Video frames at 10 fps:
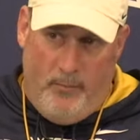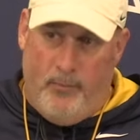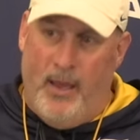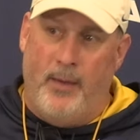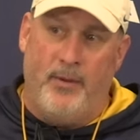
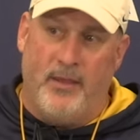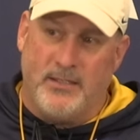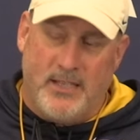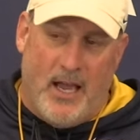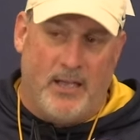maybe
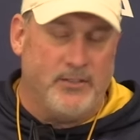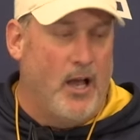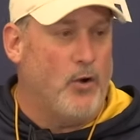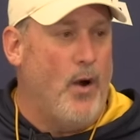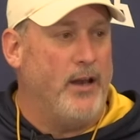this guy's
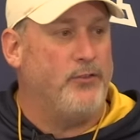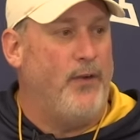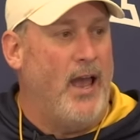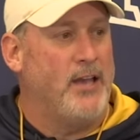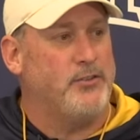not quite as
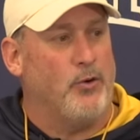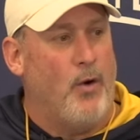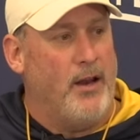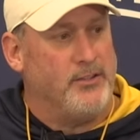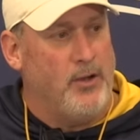fast or
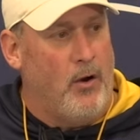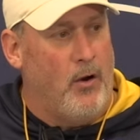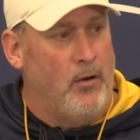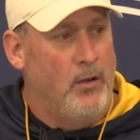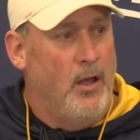quite as
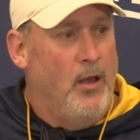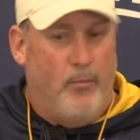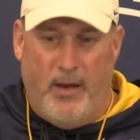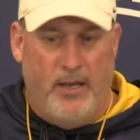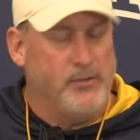tall,
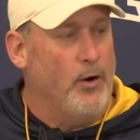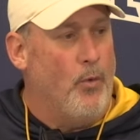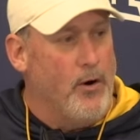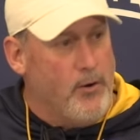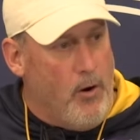but he's going
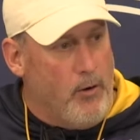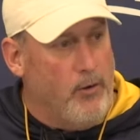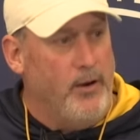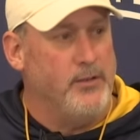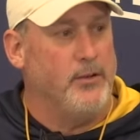to work
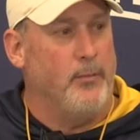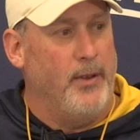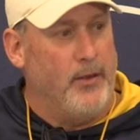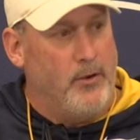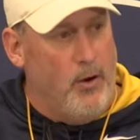harder. He's going to
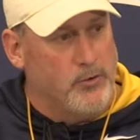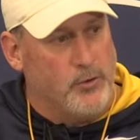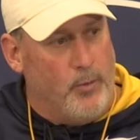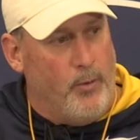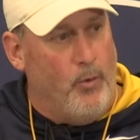be the
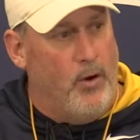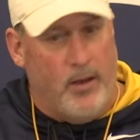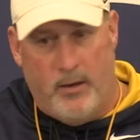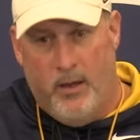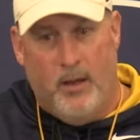culture we
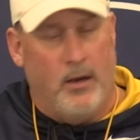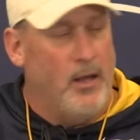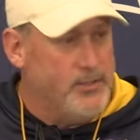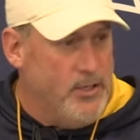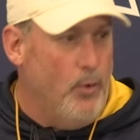want.
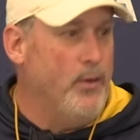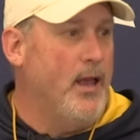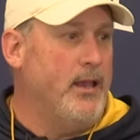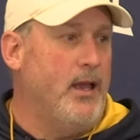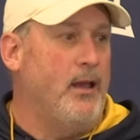Let's go with
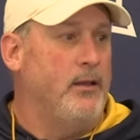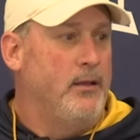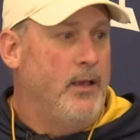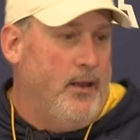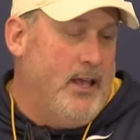that guy.
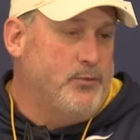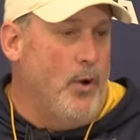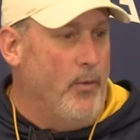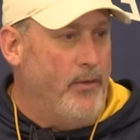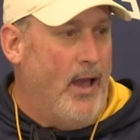And that's
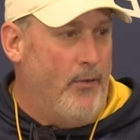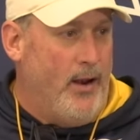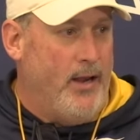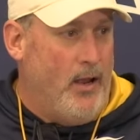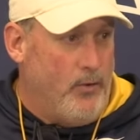what we've got
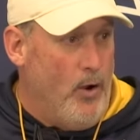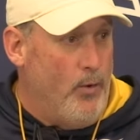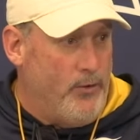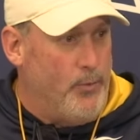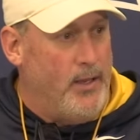right now
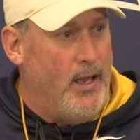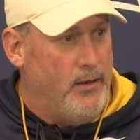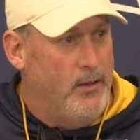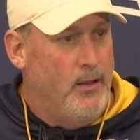going is we got